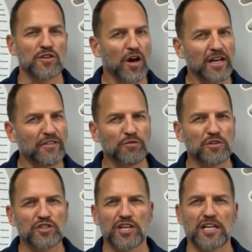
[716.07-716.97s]
Not
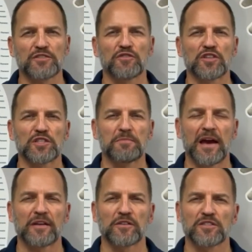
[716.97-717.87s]
everyone checks for these
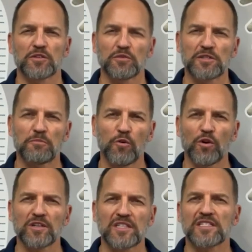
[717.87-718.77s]
patterns, so it's
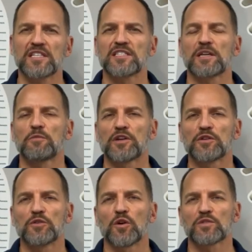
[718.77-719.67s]
important to see someone
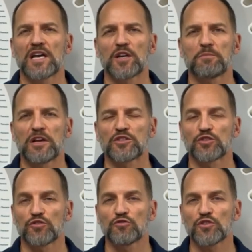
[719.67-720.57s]
who knows how to measure
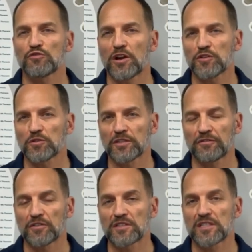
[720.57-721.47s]
true structural
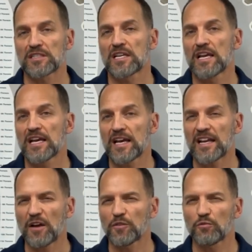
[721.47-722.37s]
differences and
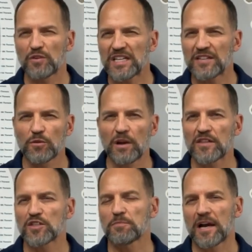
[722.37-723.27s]
how to read the way
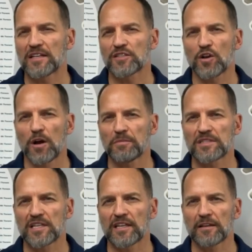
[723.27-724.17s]
the spine is
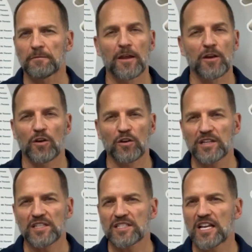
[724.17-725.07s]
compensating. Early
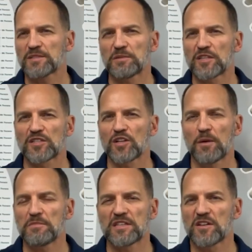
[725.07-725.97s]
assessment does
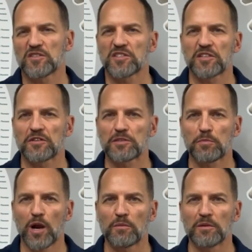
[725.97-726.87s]
not mean there's a serious
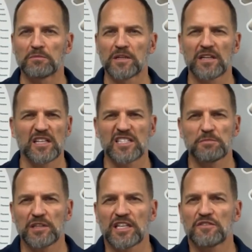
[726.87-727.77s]
problem. It
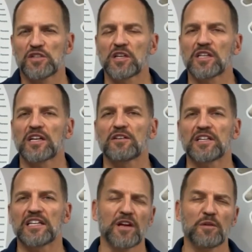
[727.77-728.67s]
simply gives you clarity
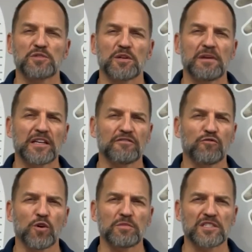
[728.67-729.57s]
and helps you to make
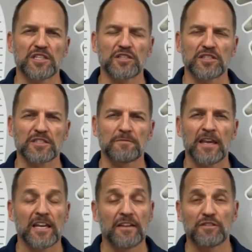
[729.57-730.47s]
informed decisions.
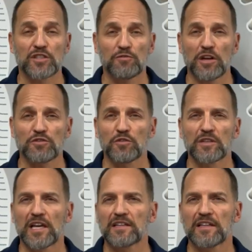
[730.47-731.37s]
If a structural
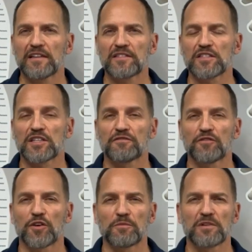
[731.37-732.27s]
leg length is
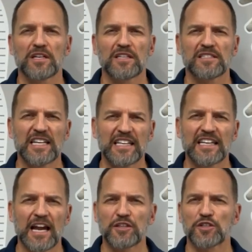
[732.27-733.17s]
confirmed, taking
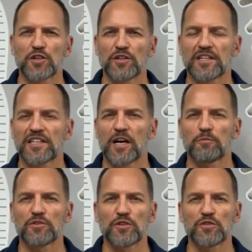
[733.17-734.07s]
action early can
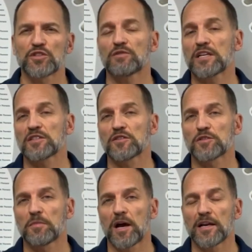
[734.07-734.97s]
help reduce stress on the
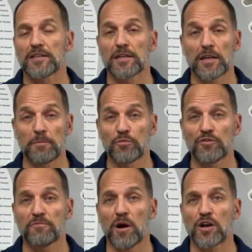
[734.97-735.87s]
spine,
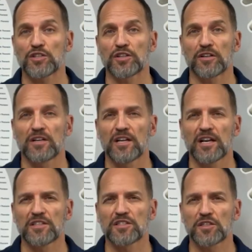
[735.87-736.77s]
improve posture,
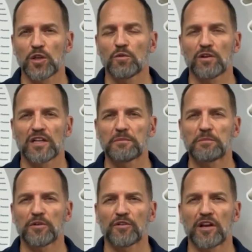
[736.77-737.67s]
and slow or limit
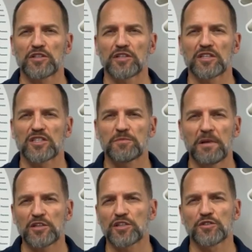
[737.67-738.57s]
progression,
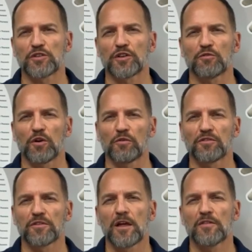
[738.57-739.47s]
especially during growth.